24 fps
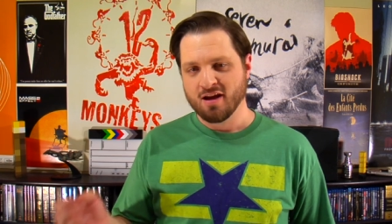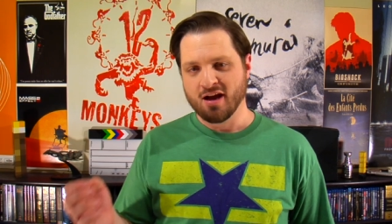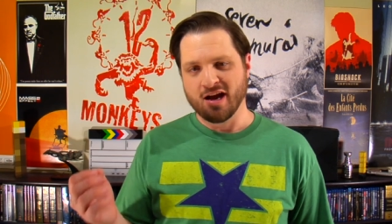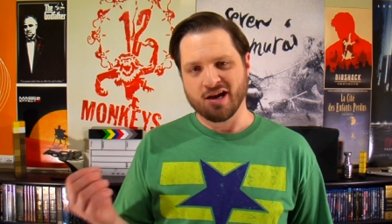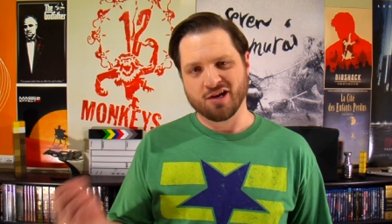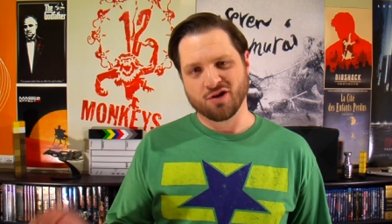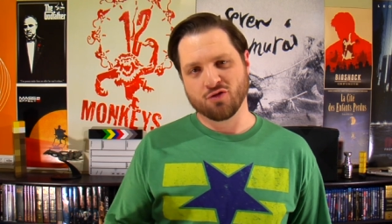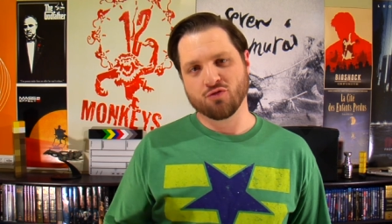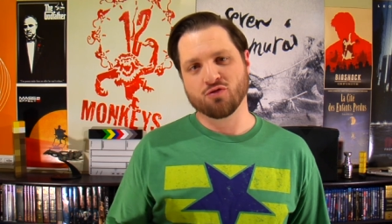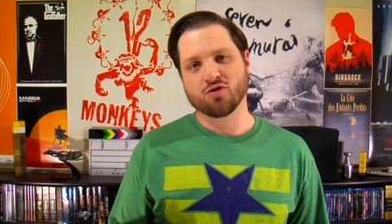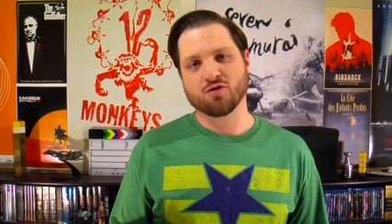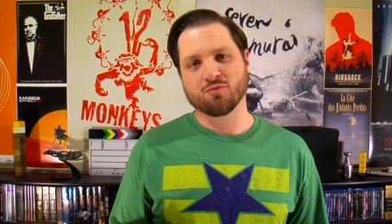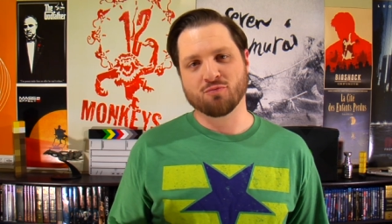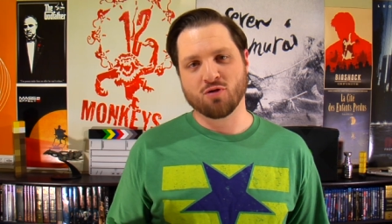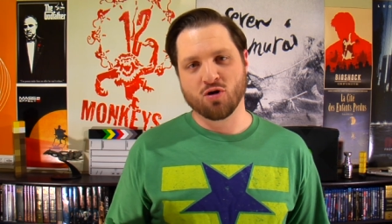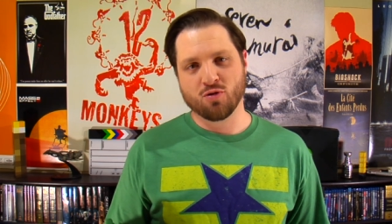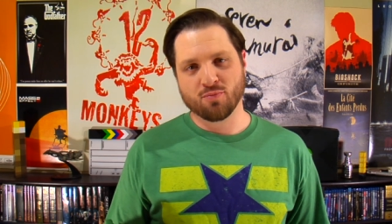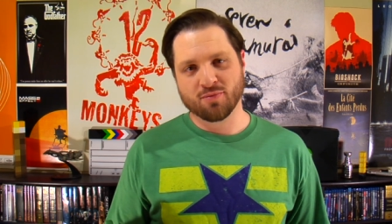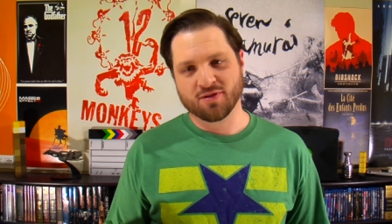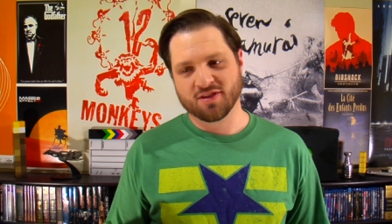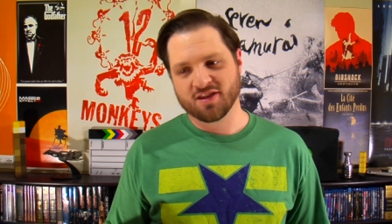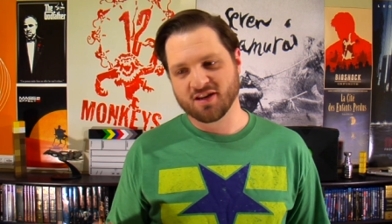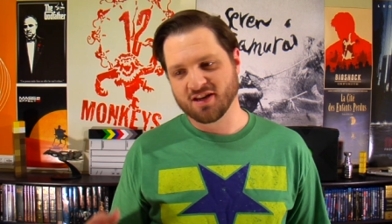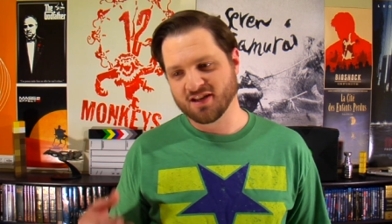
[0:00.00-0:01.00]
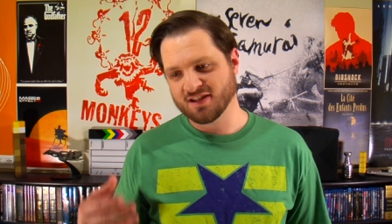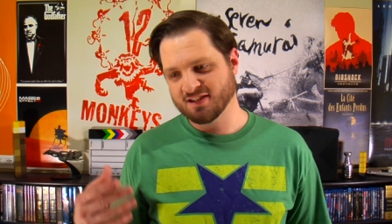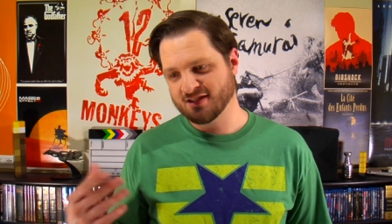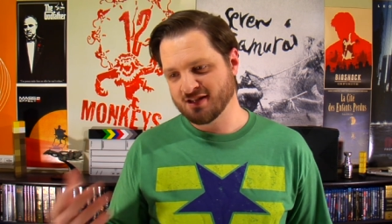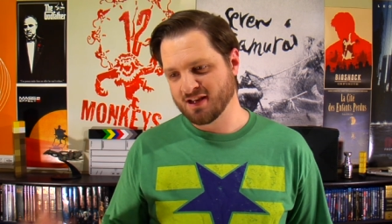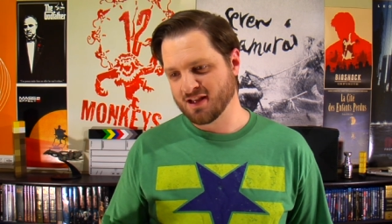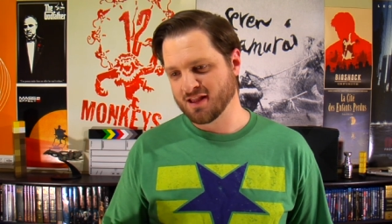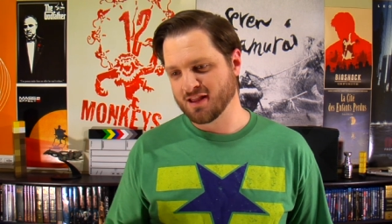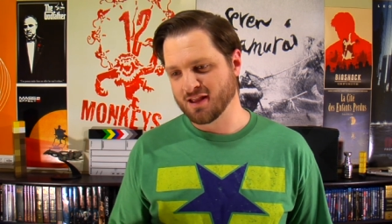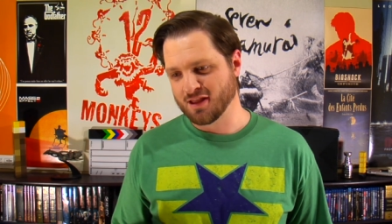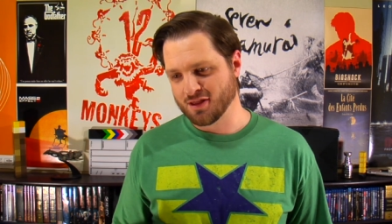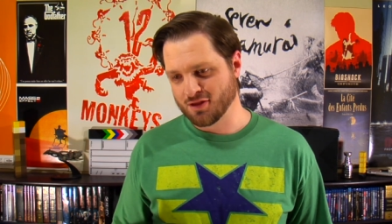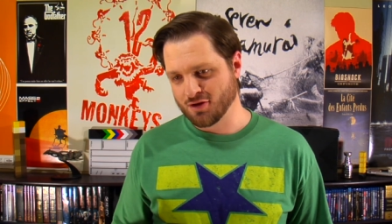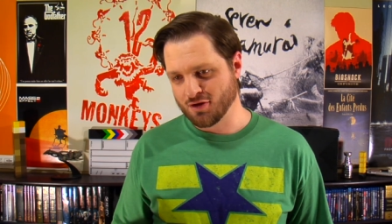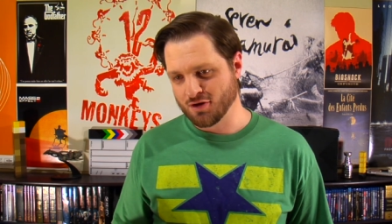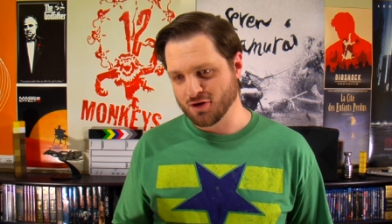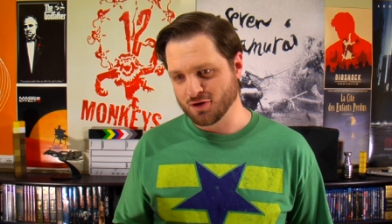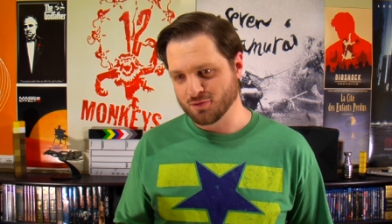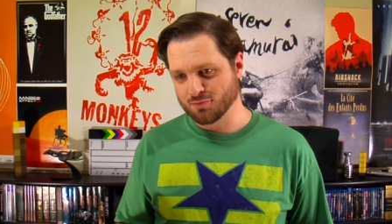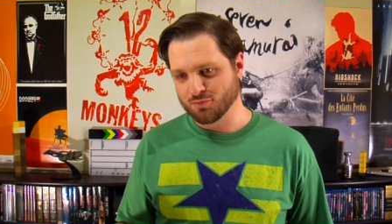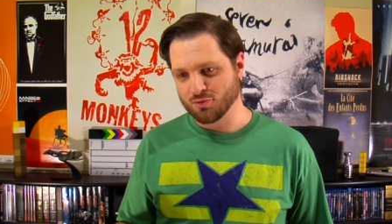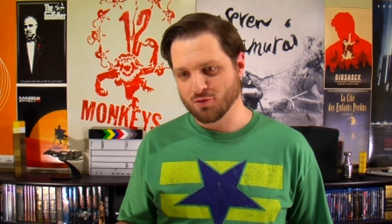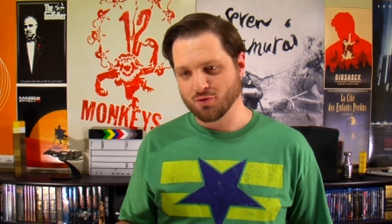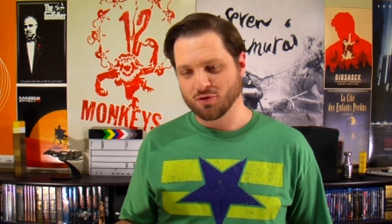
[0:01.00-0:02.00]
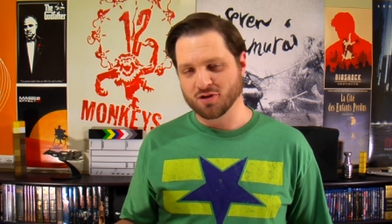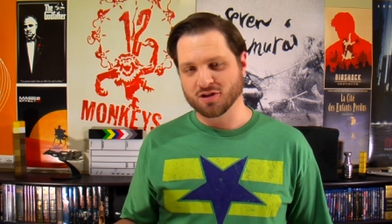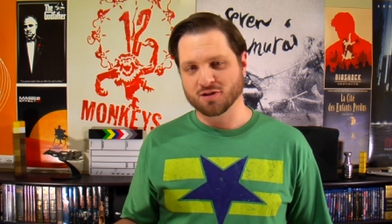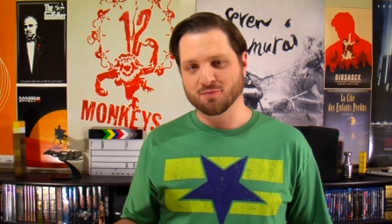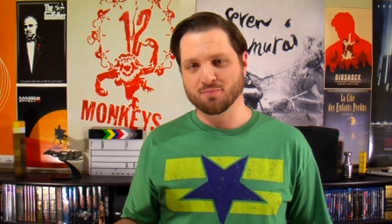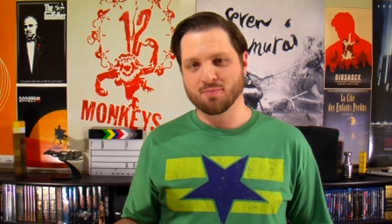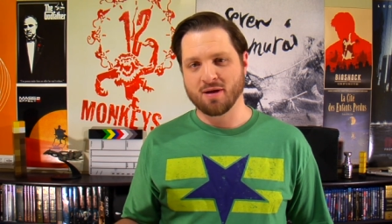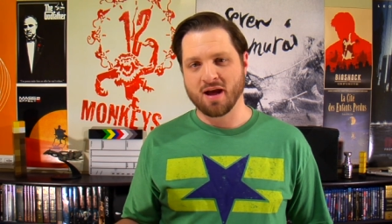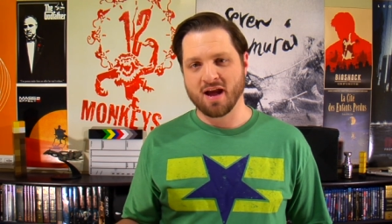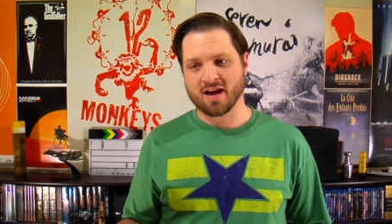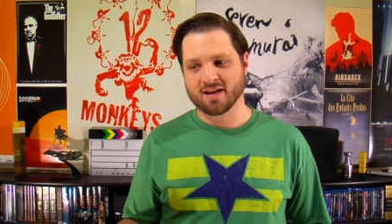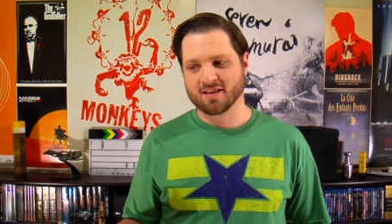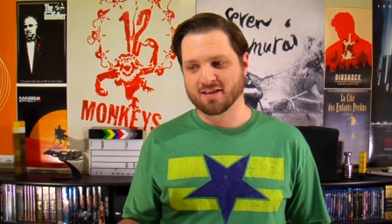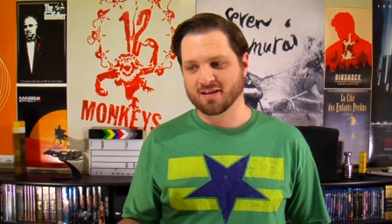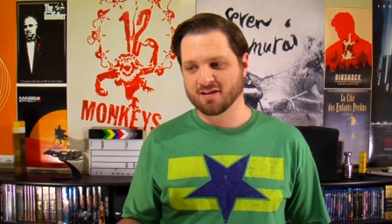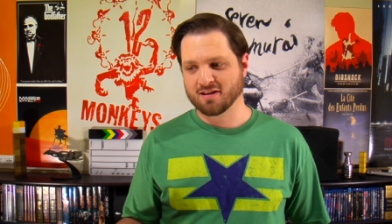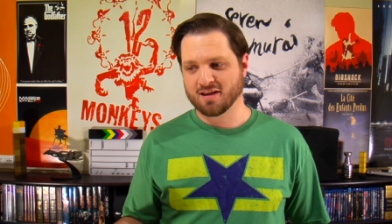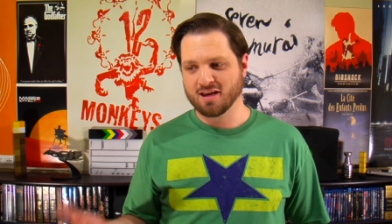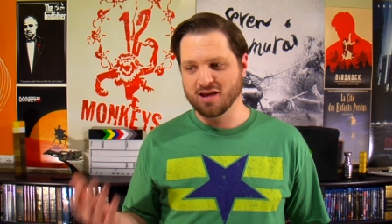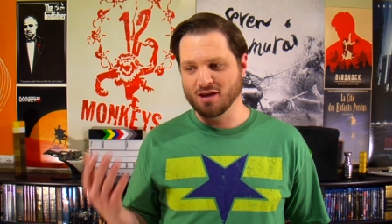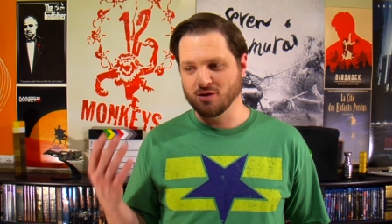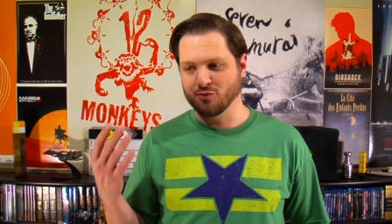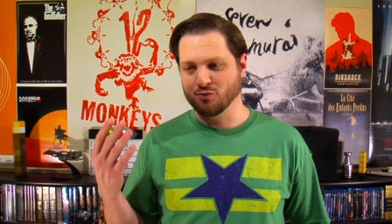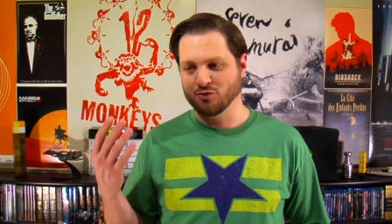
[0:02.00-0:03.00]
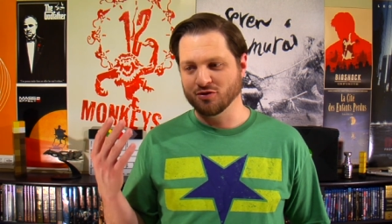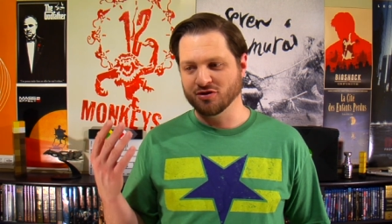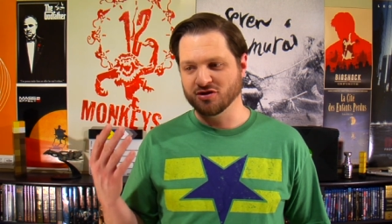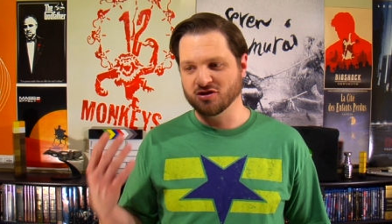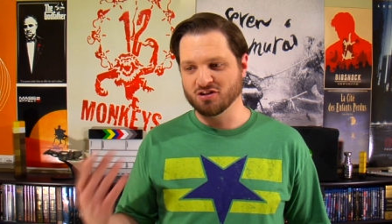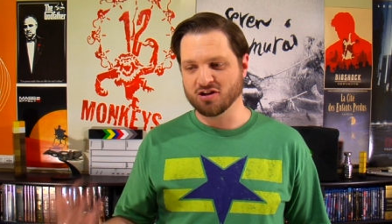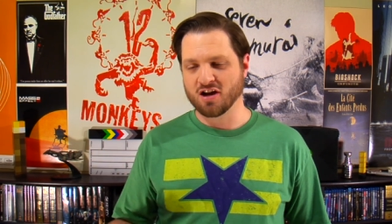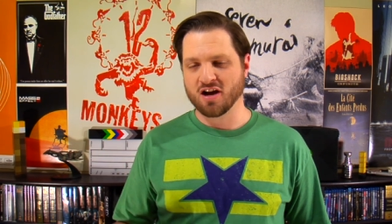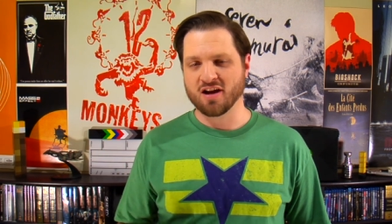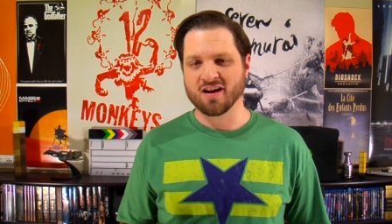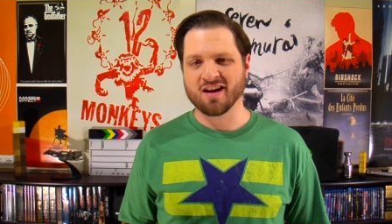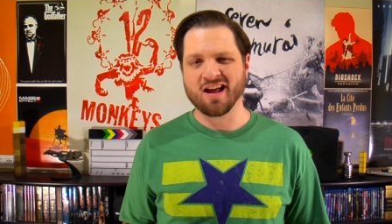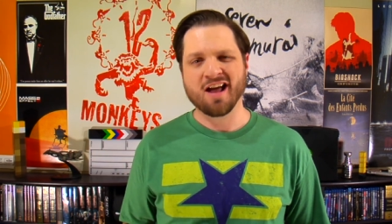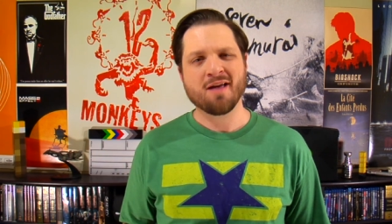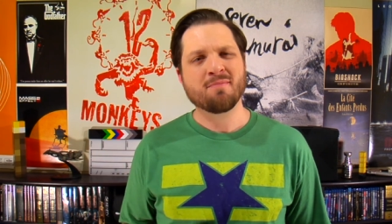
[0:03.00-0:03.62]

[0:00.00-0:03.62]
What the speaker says: I knew the moment that he said he thought he broke his back that he was done.